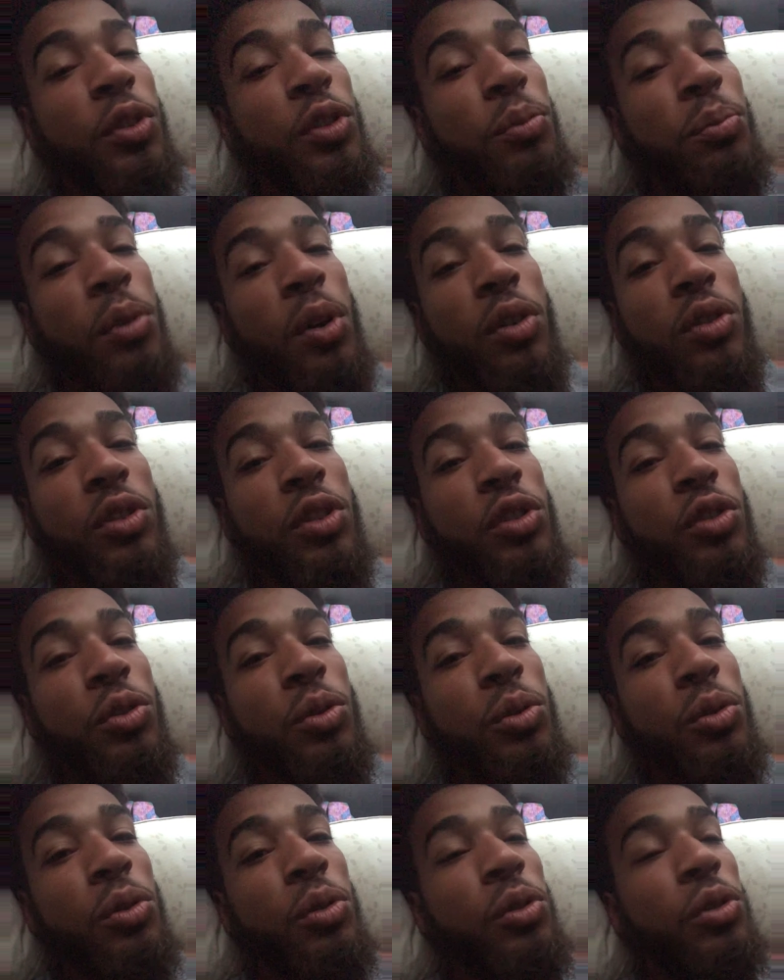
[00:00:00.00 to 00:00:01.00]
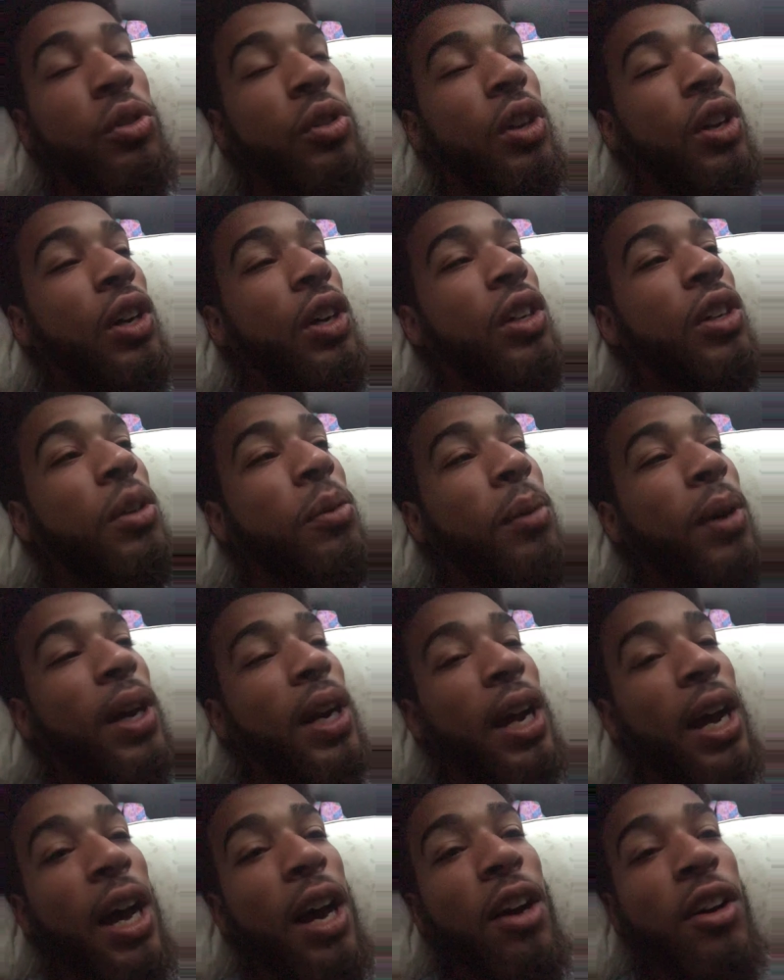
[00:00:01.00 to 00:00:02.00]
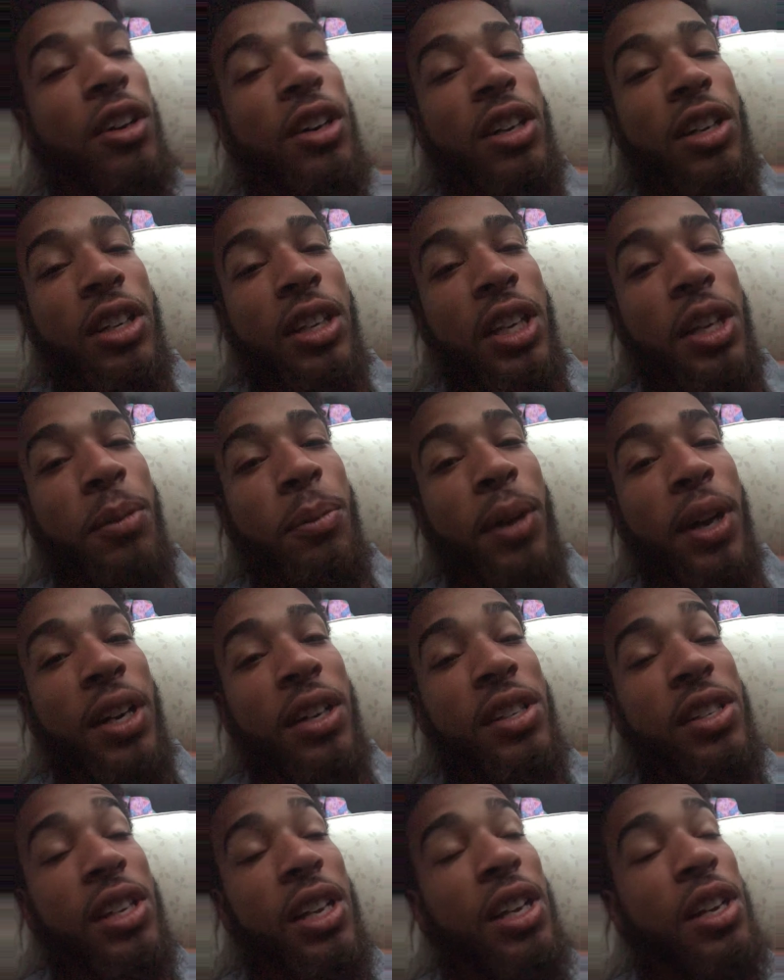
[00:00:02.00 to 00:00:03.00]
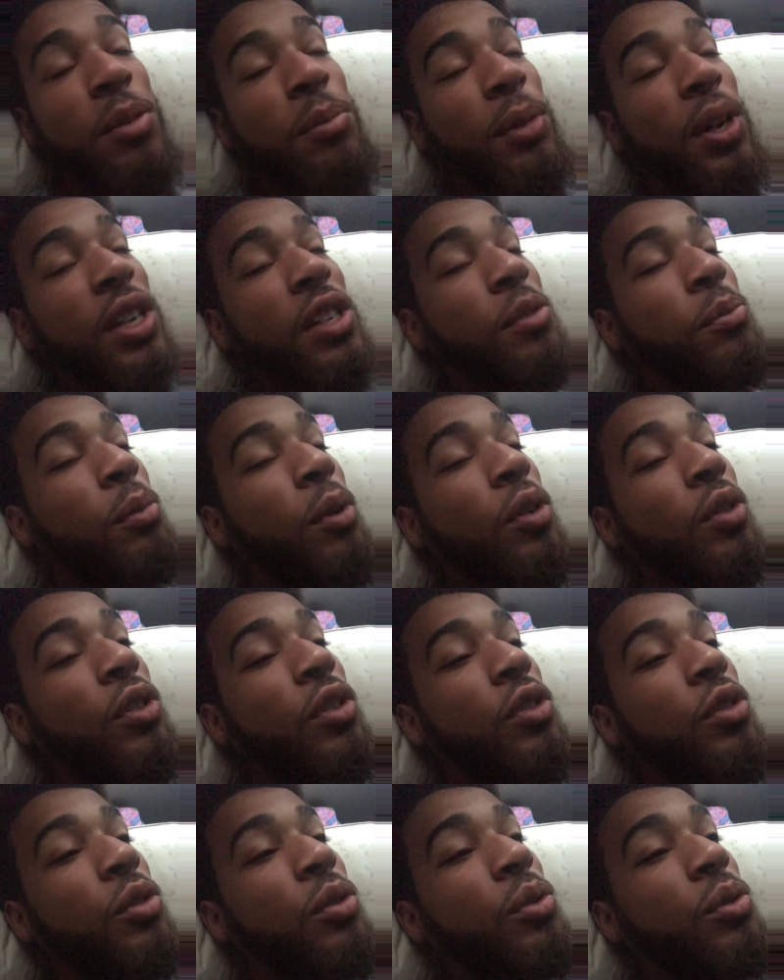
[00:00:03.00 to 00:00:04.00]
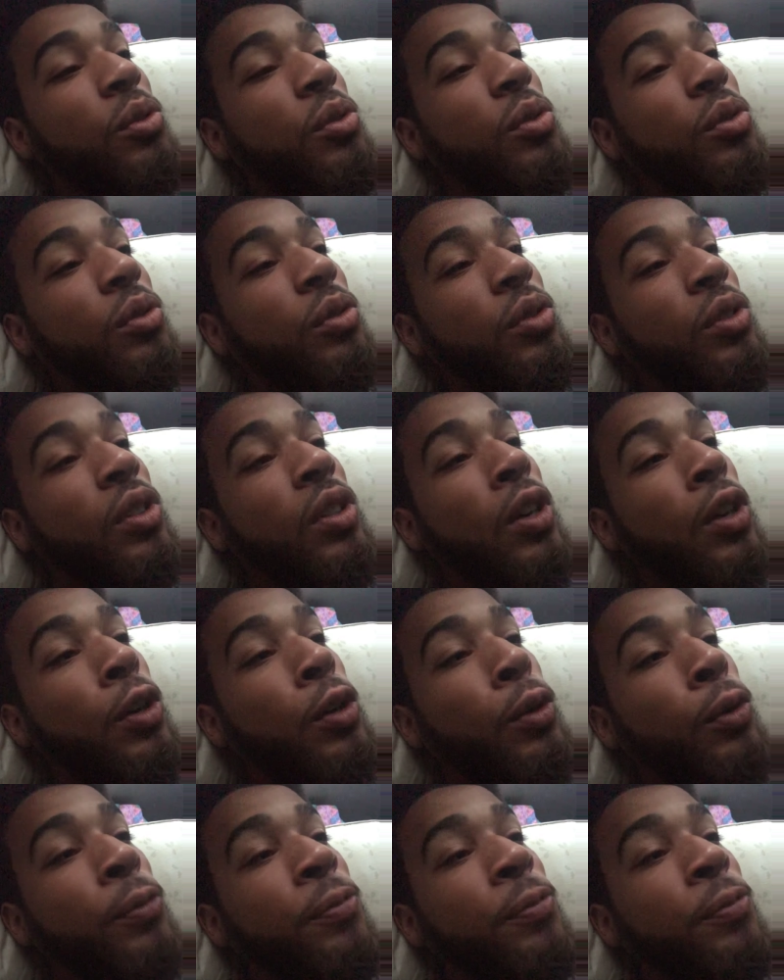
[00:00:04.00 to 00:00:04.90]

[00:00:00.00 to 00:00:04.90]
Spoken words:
spoke the truth, no matter how ugly it might have sounded, but I spoke the truth, you know,